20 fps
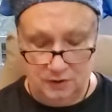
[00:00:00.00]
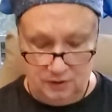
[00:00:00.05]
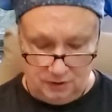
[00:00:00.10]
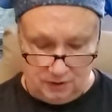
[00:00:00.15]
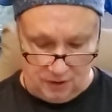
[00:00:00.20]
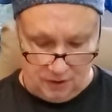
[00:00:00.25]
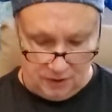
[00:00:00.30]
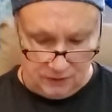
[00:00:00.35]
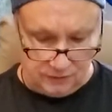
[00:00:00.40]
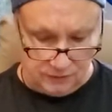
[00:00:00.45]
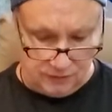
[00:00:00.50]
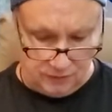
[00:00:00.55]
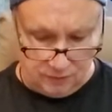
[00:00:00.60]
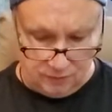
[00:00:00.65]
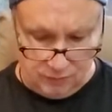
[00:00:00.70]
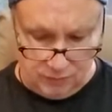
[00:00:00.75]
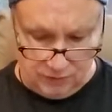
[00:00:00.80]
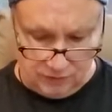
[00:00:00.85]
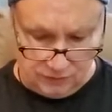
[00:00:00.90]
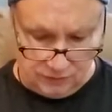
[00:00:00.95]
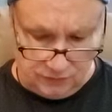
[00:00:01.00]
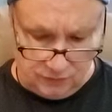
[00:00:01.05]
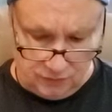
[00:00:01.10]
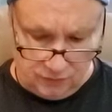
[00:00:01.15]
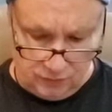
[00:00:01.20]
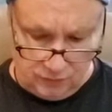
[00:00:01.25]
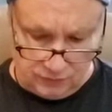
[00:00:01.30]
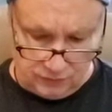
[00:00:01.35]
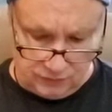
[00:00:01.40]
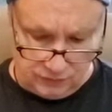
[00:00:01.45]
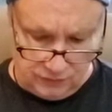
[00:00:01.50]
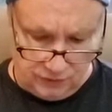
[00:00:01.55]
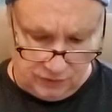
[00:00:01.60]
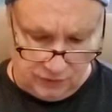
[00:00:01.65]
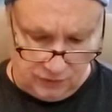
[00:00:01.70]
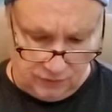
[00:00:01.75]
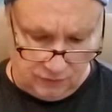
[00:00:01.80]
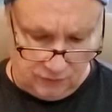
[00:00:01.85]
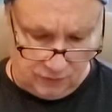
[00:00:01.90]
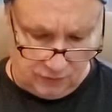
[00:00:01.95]
Guys, I would bet you almost
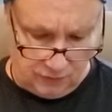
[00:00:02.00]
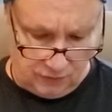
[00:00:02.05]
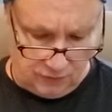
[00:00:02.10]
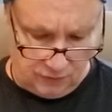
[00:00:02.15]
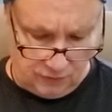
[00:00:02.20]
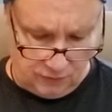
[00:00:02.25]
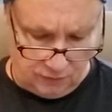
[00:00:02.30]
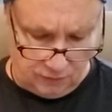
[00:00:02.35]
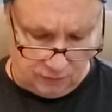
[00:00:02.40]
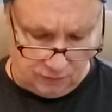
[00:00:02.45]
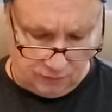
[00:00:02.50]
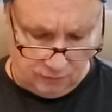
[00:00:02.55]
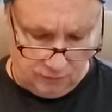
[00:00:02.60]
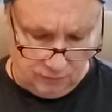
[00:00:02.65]
anything here.